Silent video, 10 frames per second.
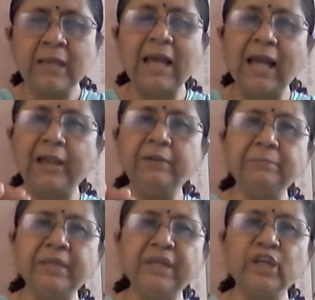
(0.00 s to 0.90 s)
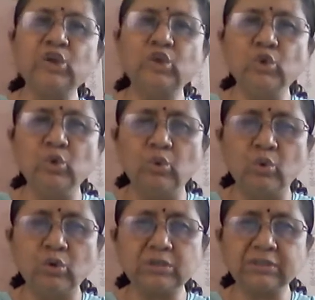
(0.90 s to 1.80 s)
and make
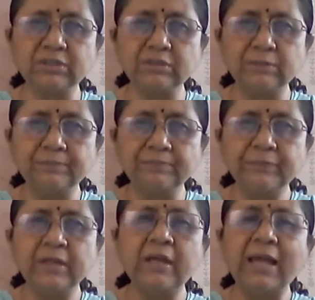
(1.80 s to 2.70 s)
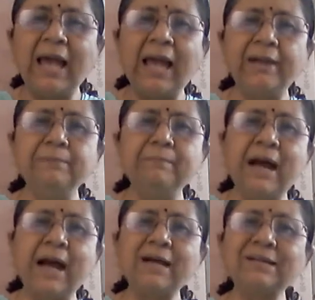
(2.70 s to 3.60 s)
notes and
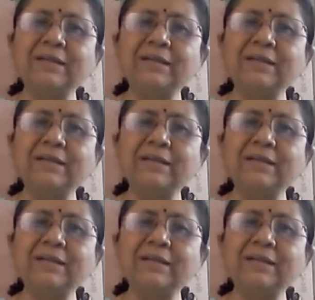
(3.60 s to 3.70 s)
mark